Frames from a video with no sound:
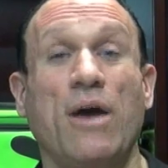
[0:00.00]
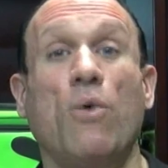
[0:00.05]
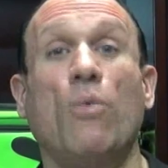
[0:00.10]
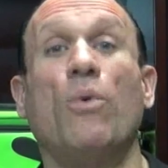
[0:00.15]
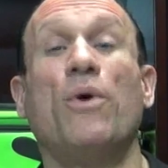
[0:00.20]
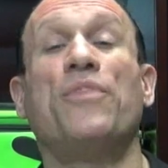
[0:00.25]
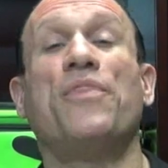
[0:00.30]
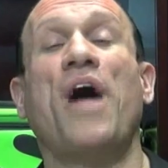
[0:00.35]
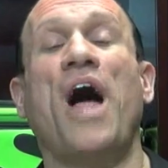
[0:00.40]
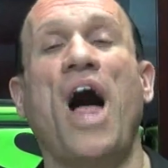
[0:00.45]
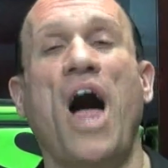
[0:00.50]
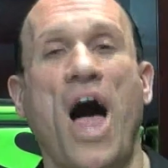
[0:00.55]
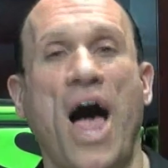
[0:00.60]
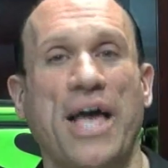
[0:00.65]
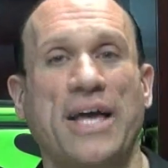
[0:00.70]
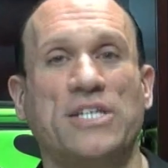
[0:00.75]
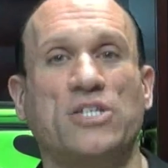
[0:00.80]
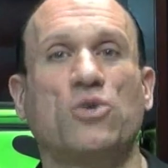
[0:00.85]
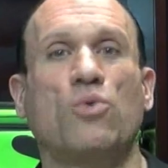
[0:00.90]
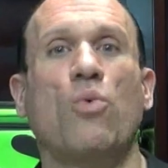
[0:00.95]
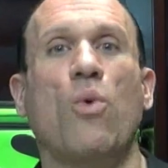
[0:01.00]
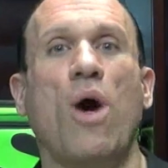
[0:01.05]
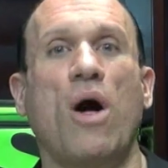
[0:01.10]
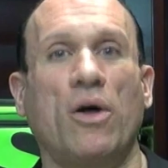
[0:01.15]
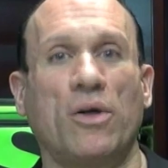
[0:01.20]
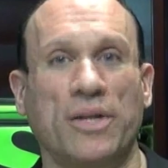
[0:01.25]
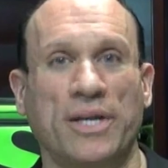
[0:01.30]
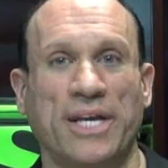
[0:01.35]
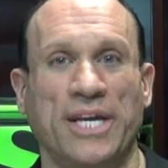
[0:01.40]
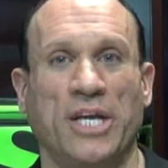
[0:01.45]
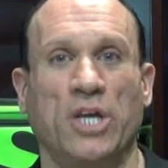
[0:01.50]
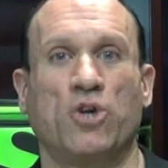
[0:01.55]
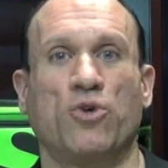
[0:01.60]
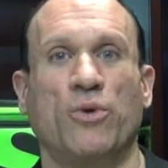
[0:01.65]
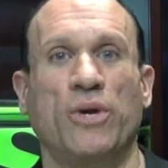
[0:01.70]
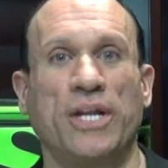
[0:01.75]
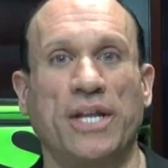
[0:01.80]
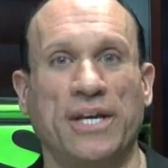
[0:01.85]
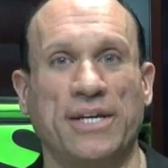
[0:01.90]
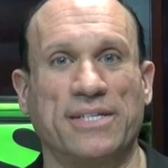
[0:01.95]
with the highest quality
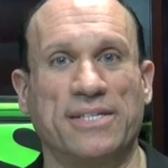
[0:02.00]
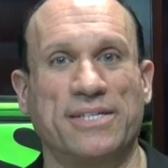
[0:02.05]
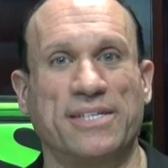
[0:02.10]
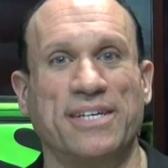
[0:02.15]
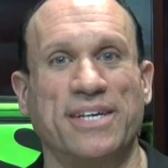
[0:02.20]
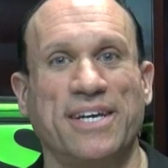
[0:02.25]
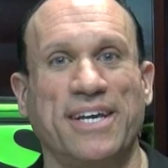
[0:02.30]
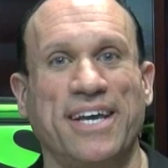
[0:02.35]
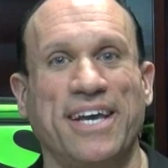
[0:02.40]
ingredients.